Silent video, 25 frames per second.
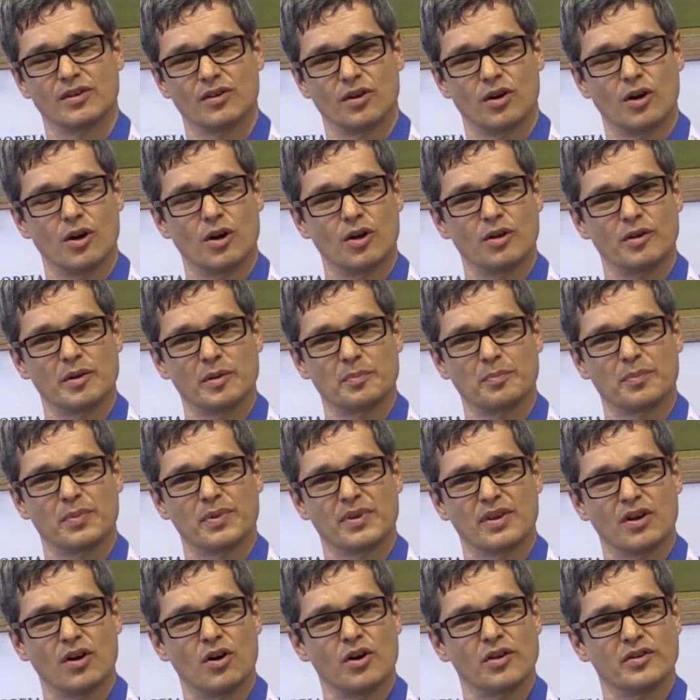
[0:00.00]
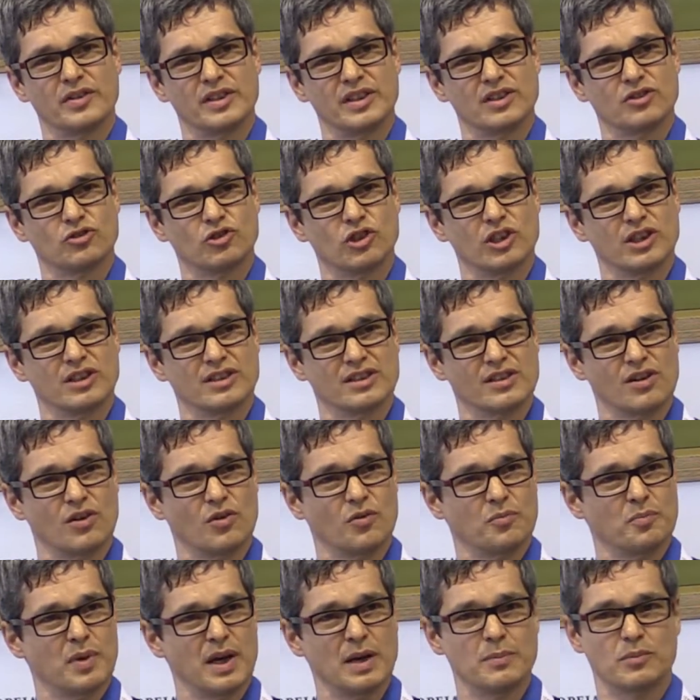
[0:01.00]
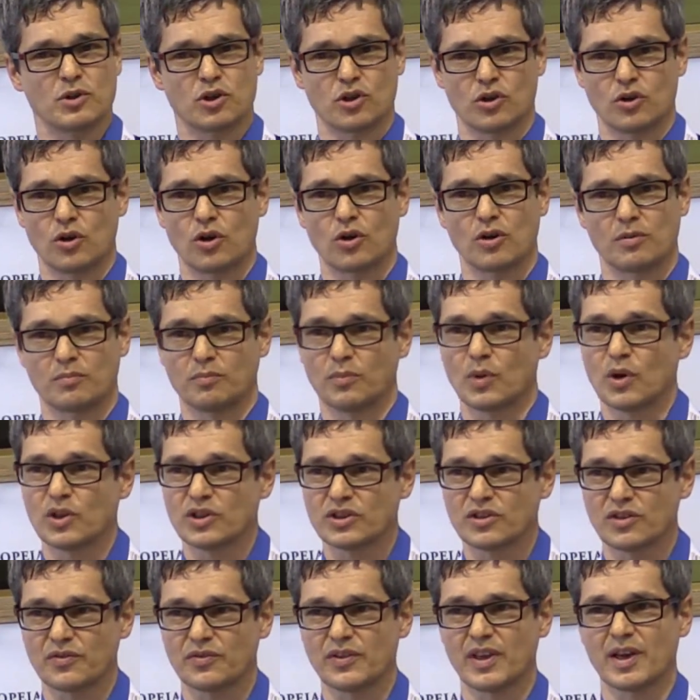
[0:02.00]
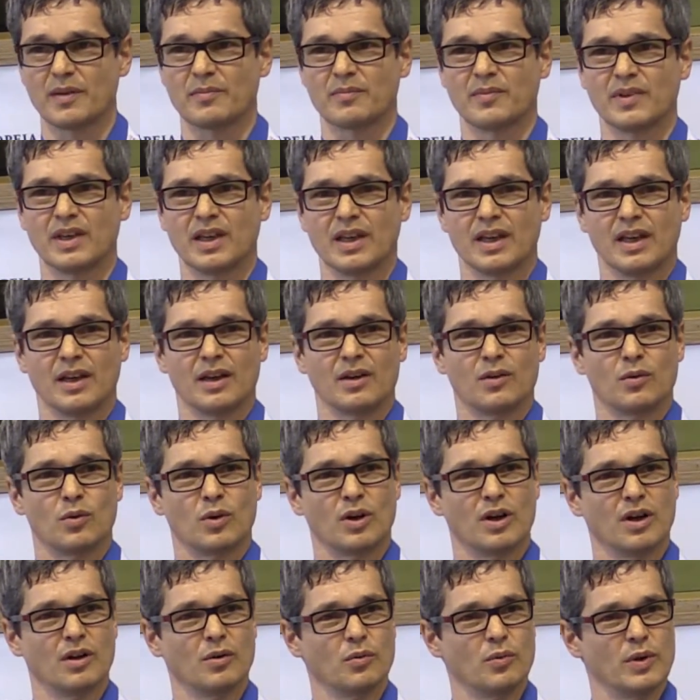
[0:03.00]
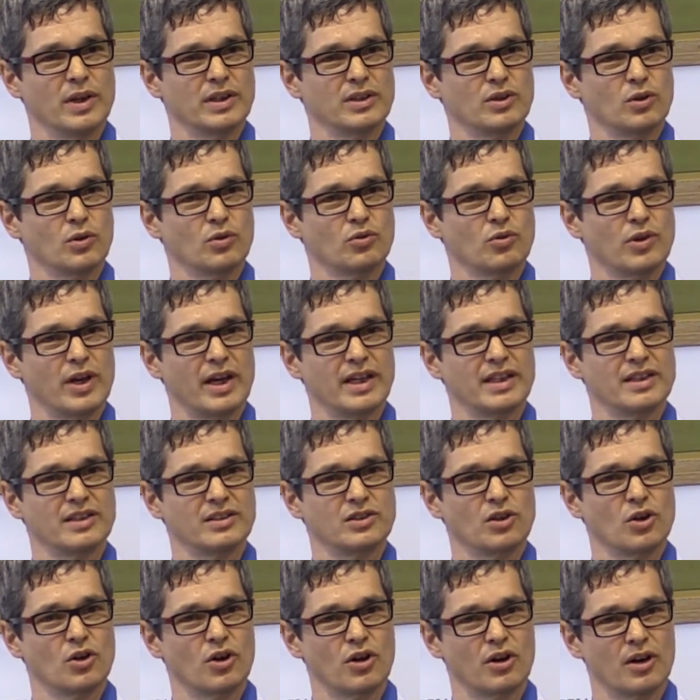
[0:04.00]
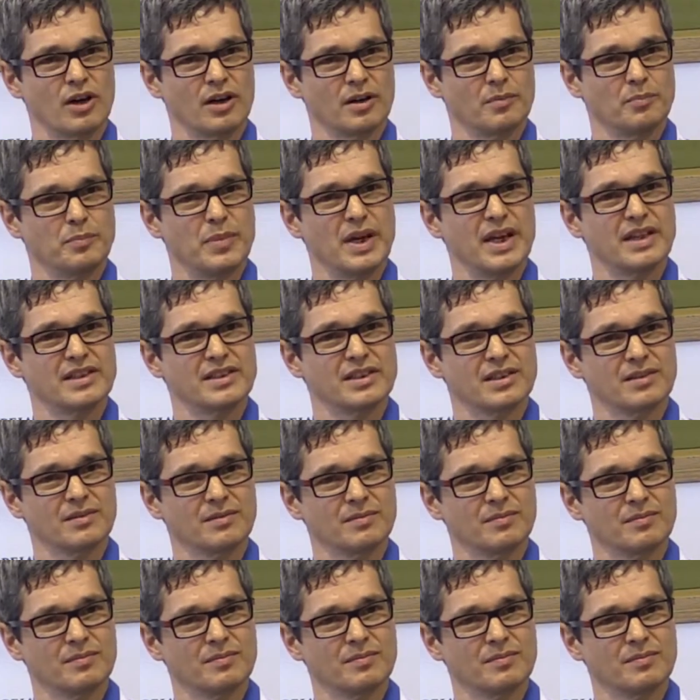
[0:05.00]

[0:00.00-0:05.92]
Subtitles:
all these sheets of paper, or most of them, when you created your bid.